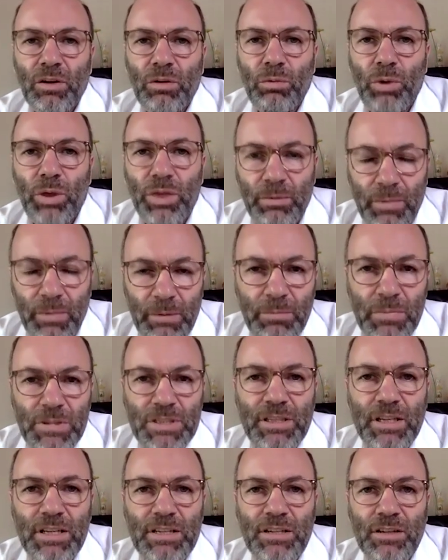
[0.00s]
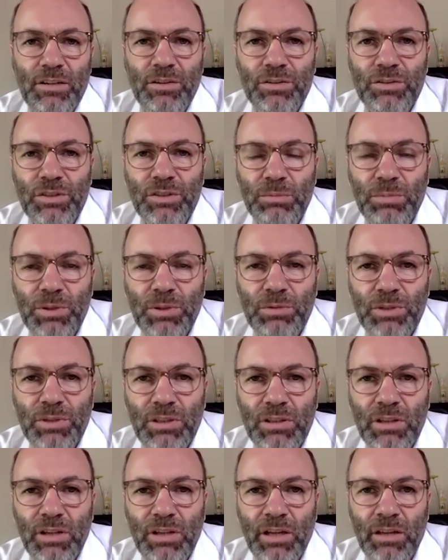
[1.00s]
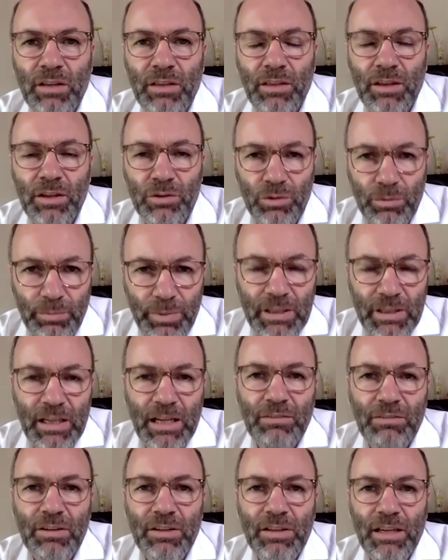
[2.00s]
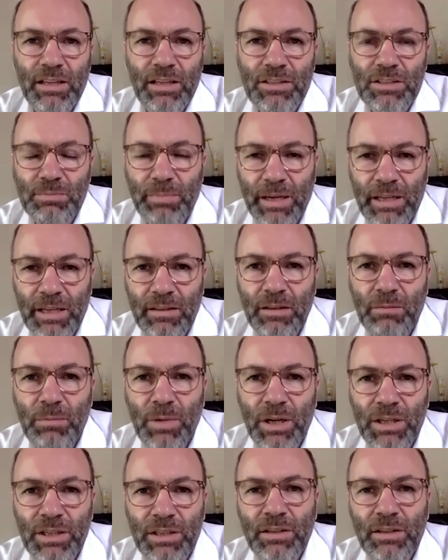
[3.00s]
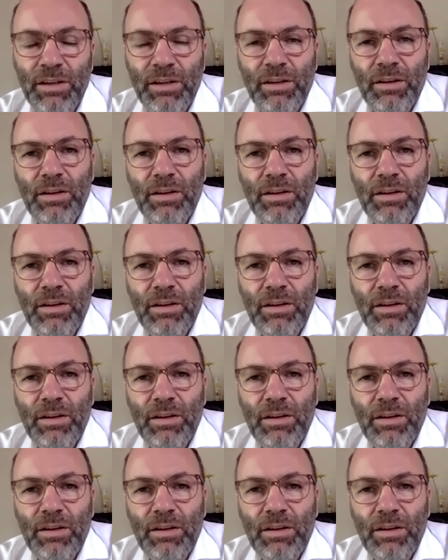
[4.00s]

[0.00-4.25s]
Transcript: where the member states are contributing and the European level can spend the money,